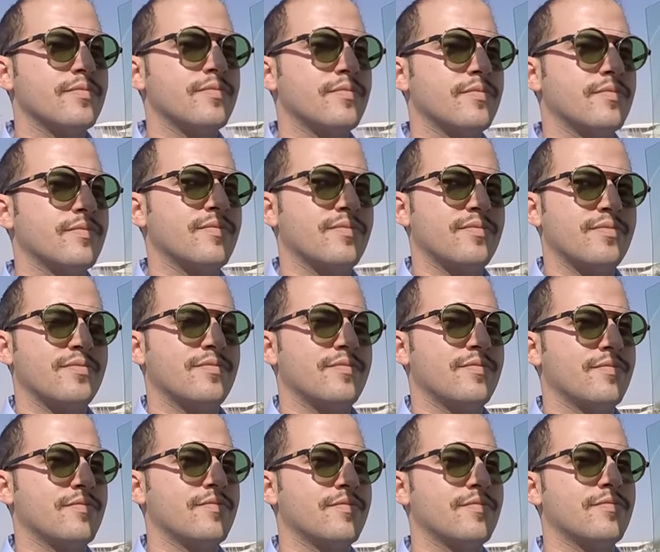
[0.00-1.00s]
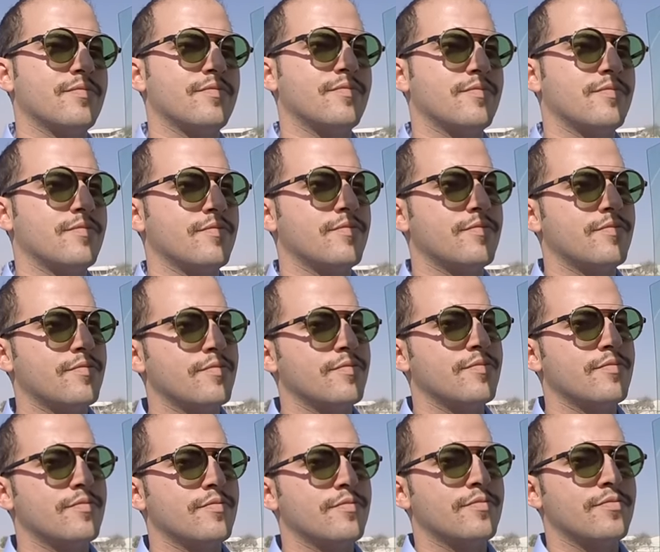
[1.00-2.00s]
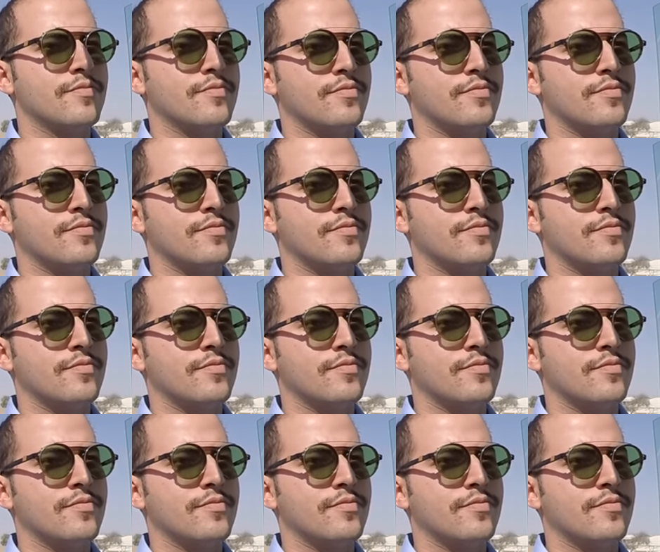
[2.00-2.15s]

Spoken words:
[no speech]